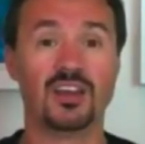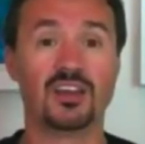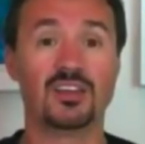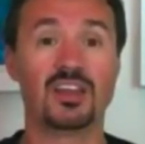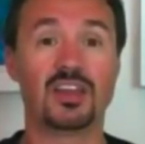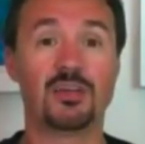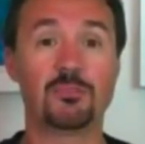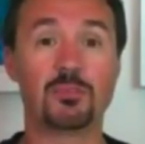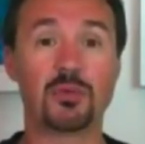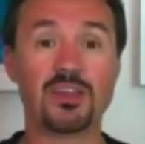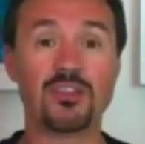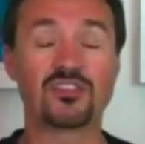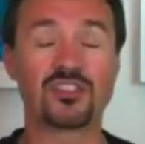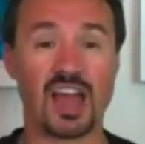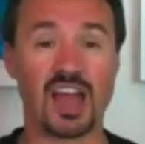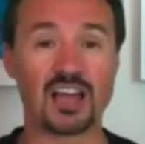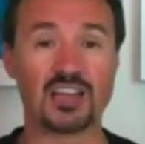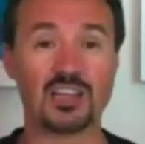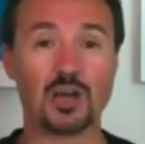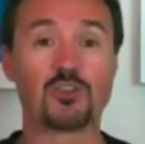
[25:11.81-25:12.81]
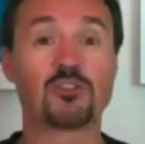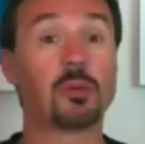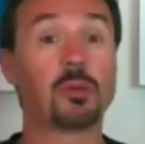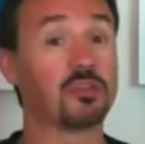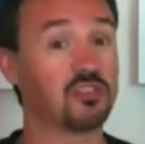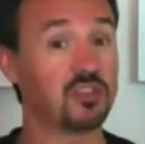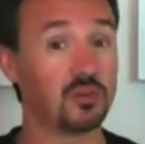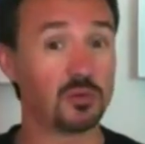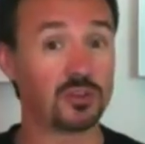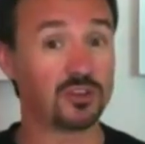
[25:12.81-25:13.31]
They breathe shallow,
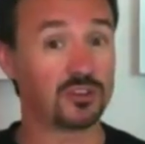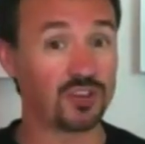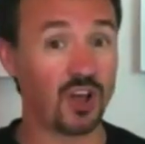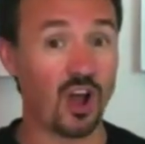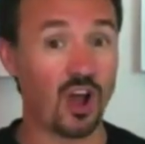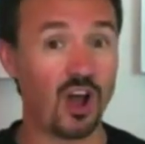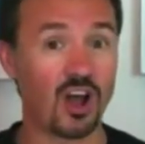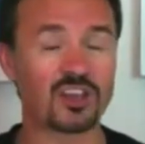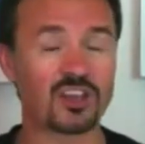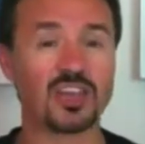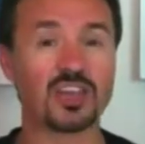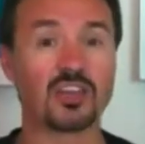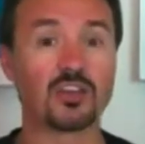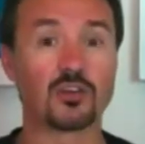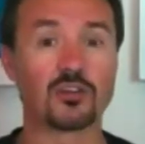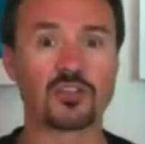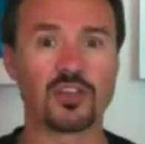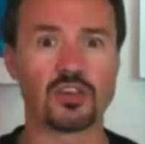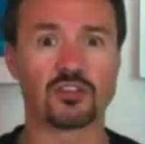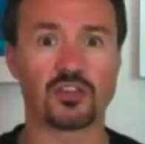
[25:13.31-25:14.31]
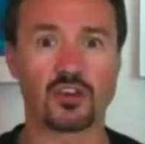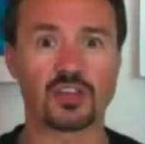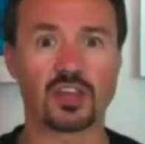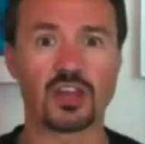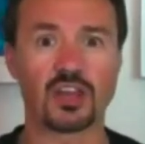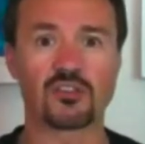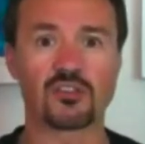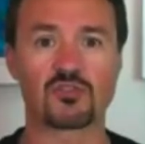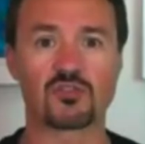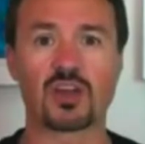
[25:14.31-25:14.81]
especially when they're talking, or if they start
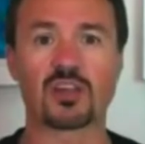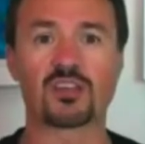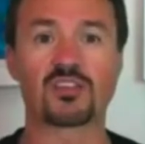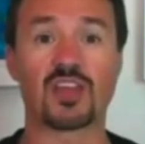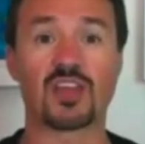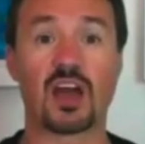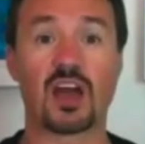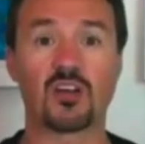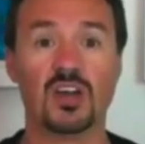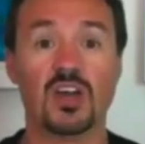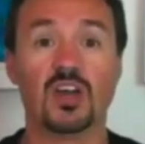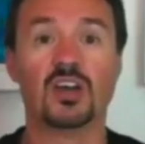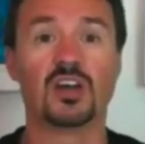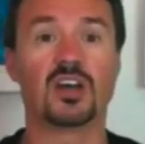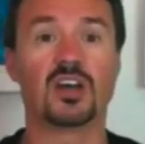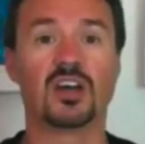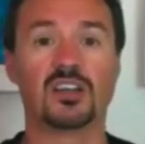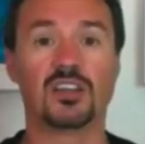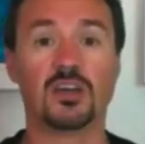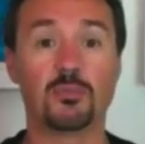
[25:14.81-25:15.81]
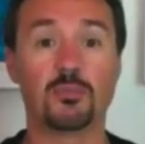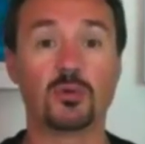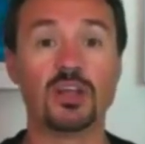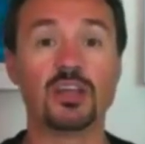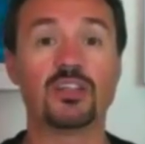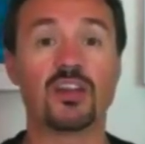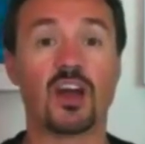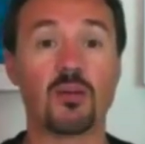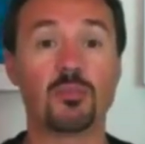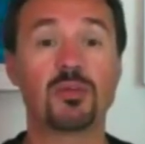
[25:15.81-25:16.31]
getting stressed out, they
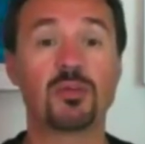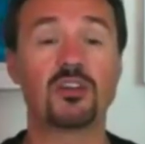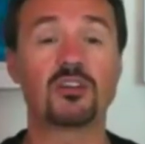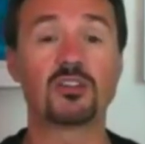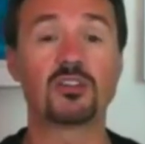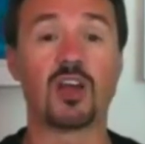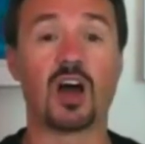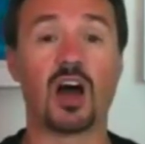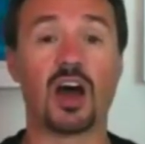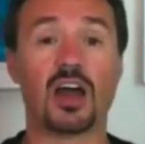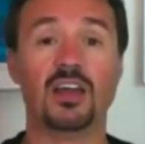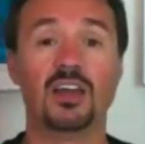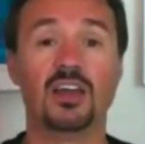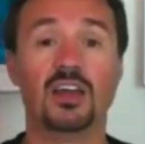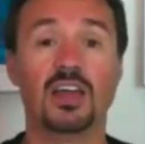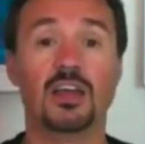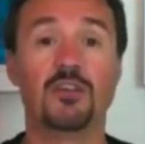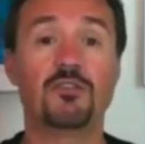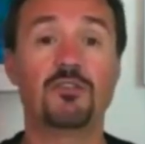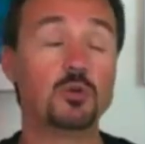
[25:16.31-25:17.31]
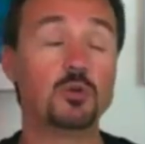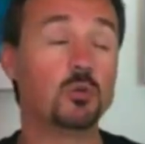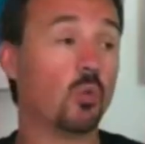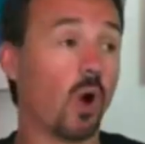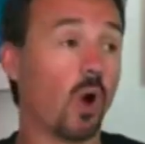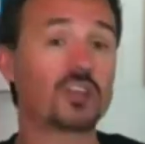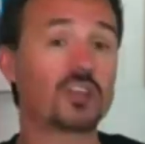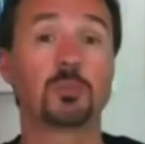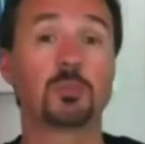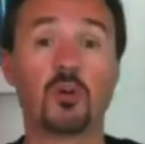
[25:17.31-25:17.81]
breathe up here a lot. If you
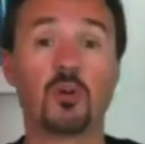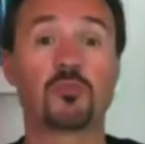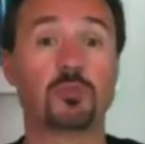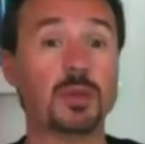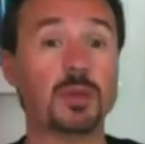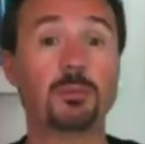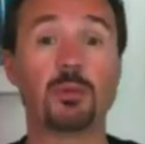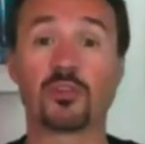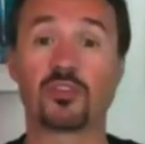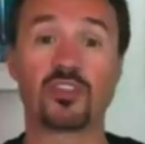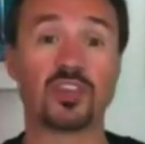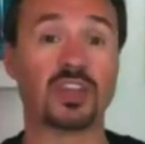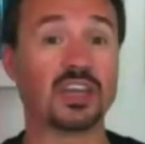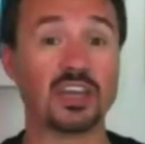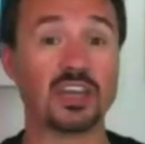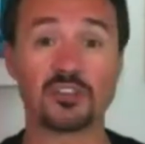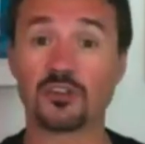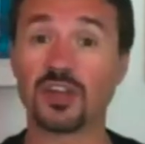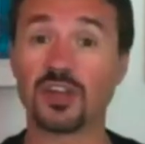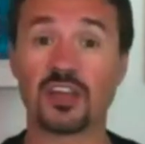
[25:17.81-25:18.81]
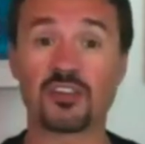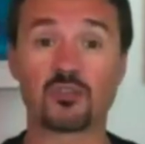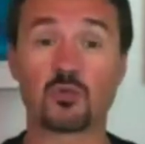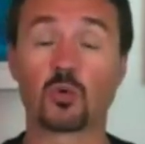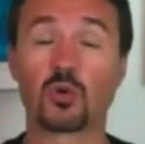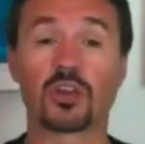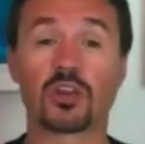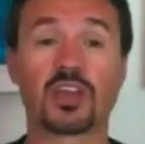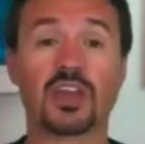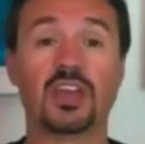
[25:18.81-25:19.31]
watch most people sitting at their desk
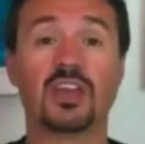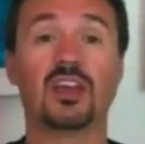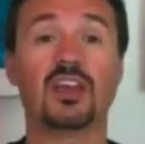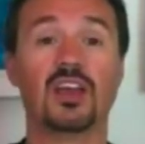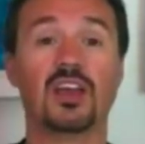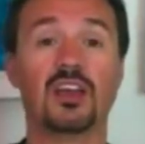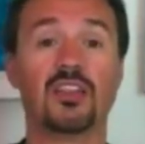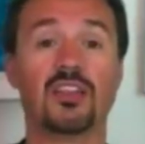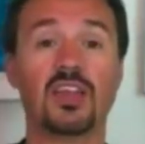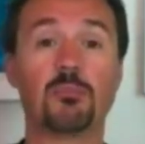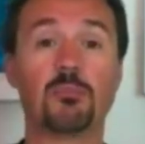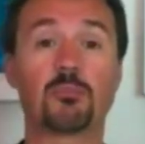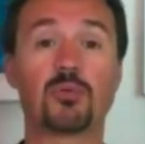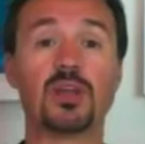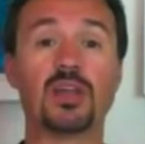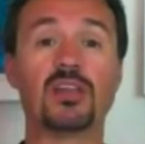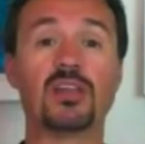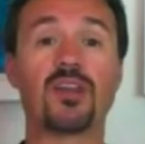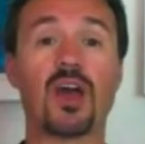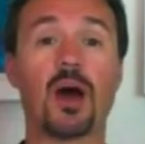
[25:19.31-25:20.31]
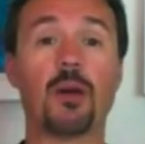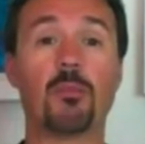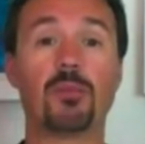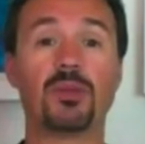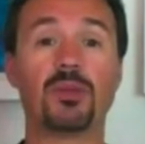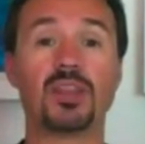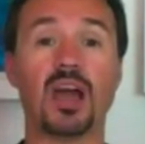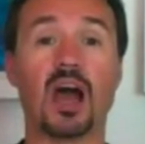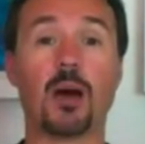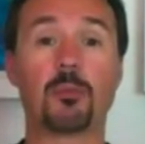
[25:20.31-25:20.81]
working, they breathe up
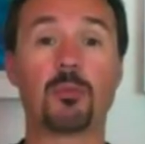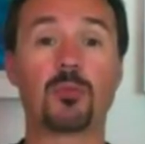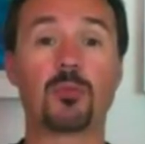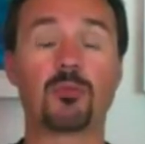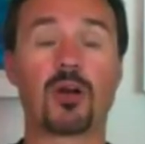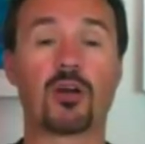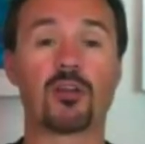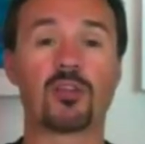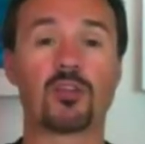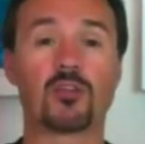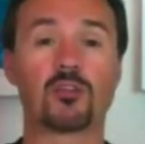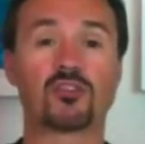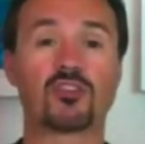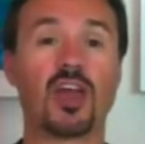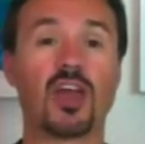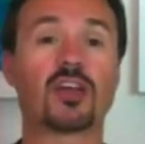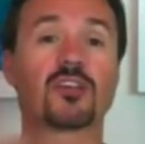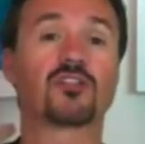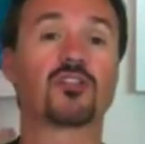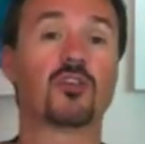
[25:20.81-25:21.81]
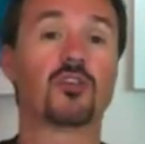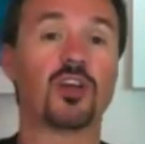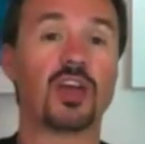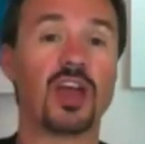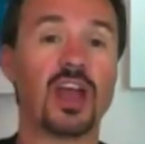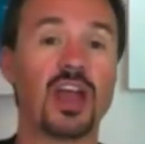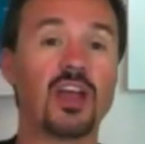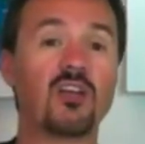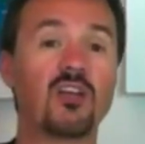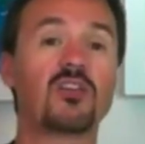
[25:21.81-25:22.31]
in the upper part of their chest. So their
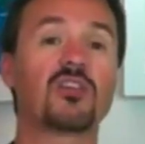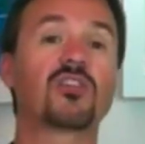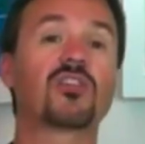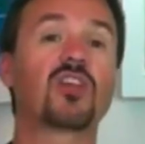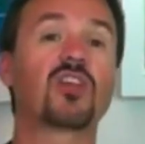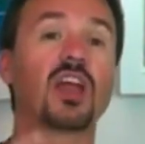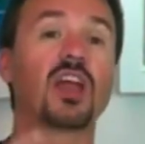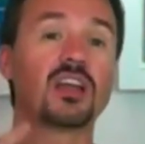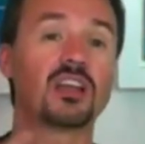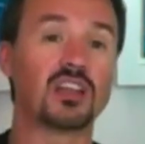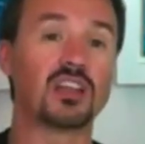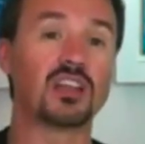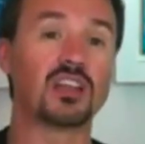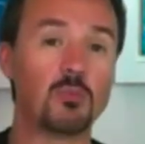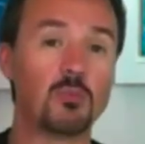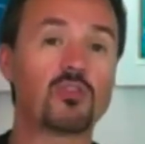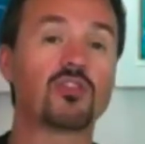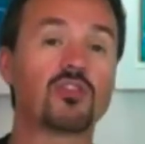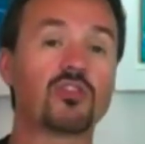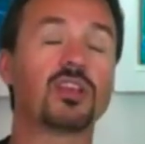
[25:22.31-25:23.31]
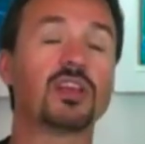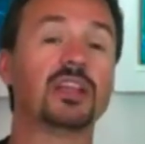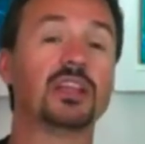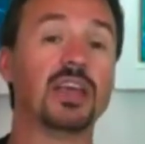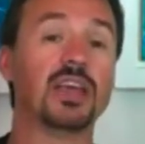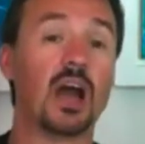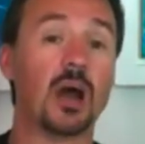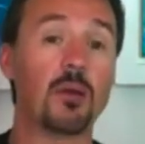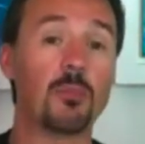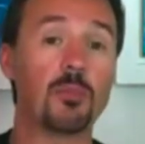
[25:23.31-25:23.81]
air is cycling mostly in the
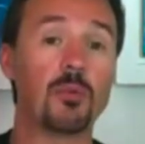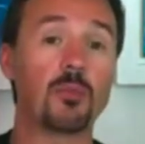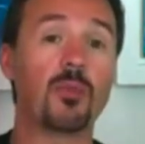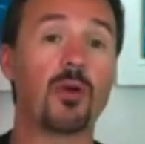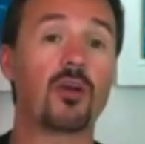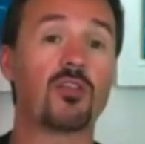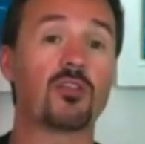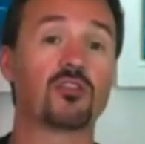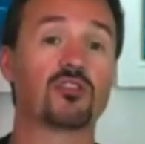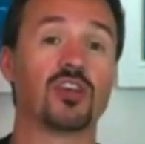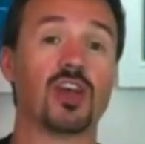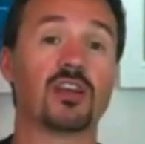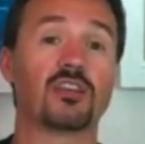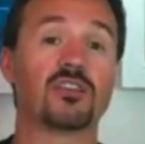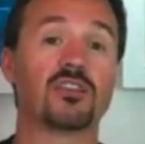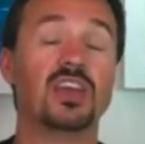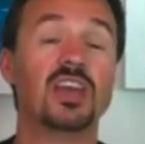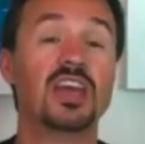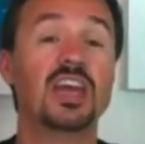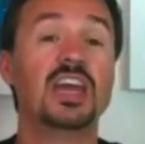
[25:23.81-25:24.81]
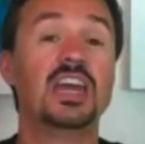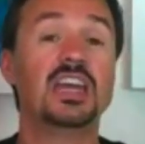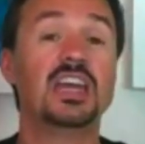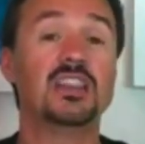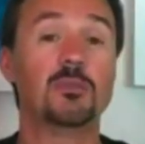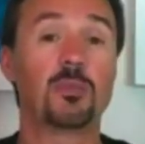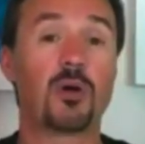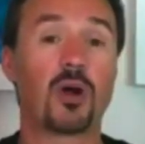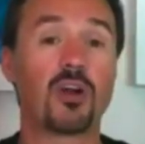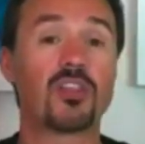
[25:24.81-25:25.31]
upper part of their chest, in
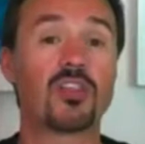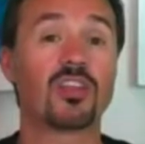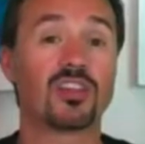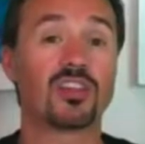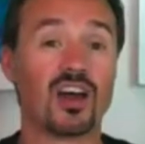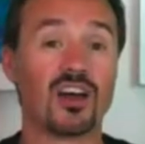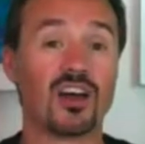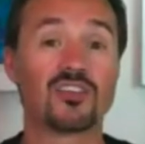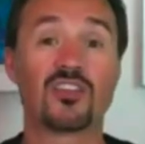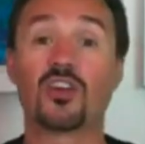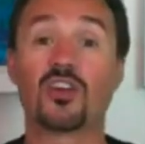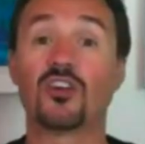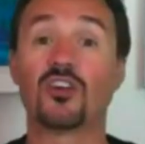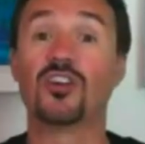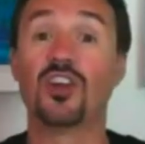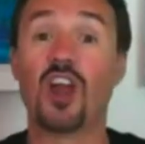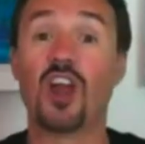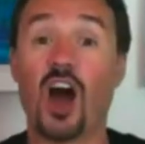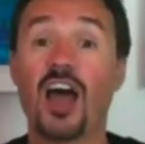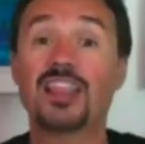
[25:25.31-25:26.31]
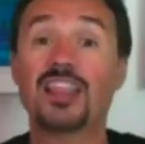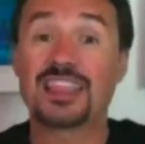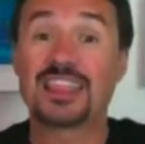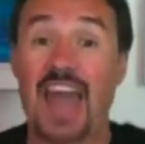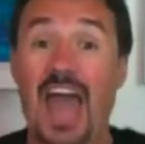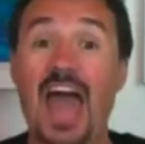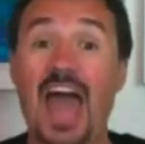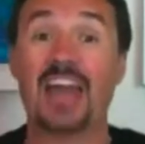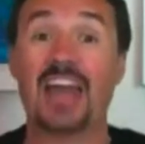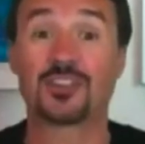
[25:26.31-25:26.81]
the part of the lungs that are not
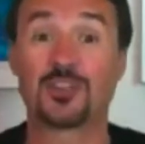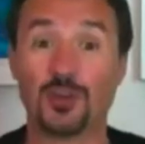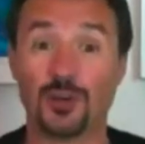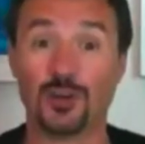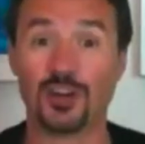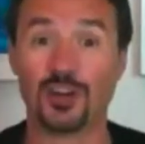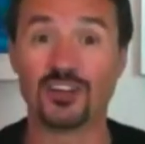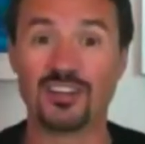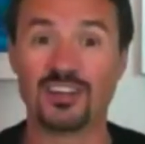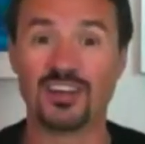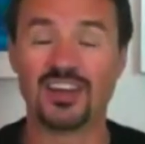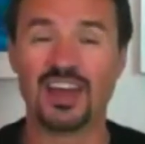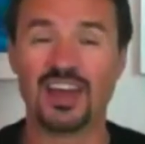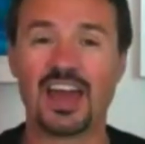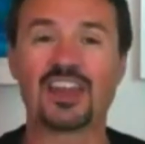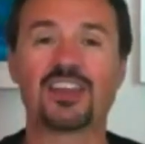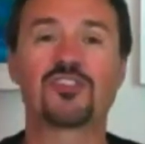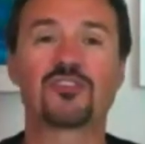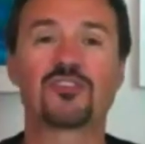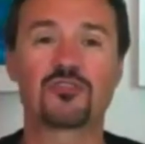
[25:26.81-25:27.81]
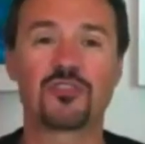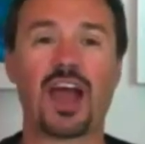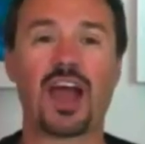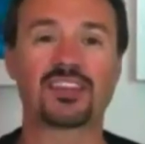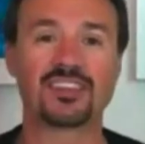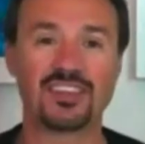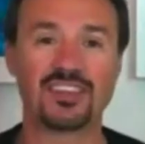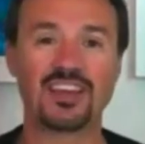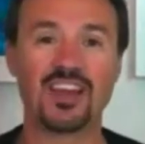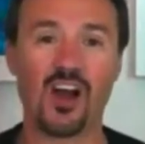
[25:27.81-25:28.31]
that good at
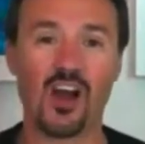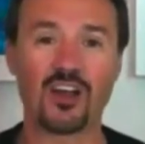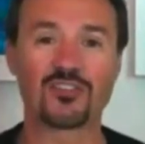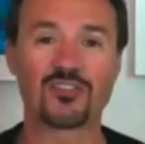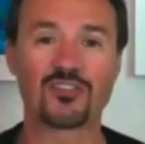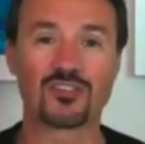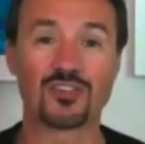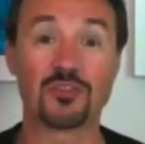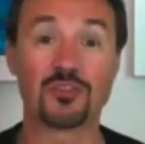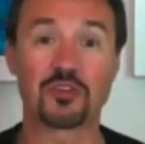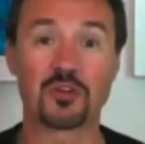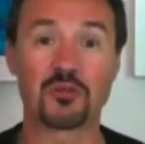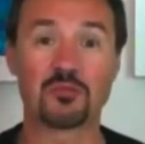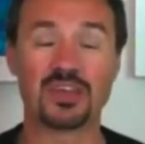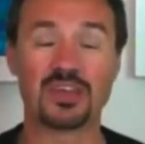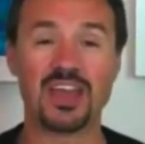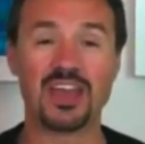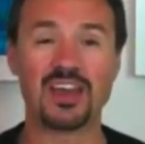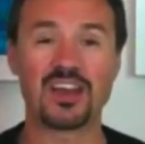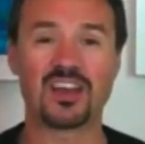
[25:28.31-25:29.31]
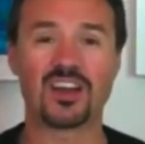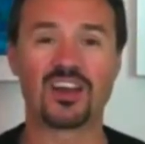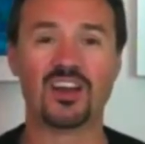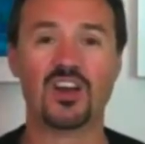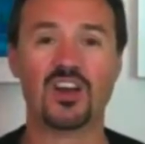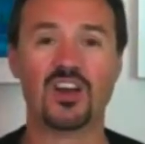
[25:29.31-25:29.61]
extracting the oxygen from the air.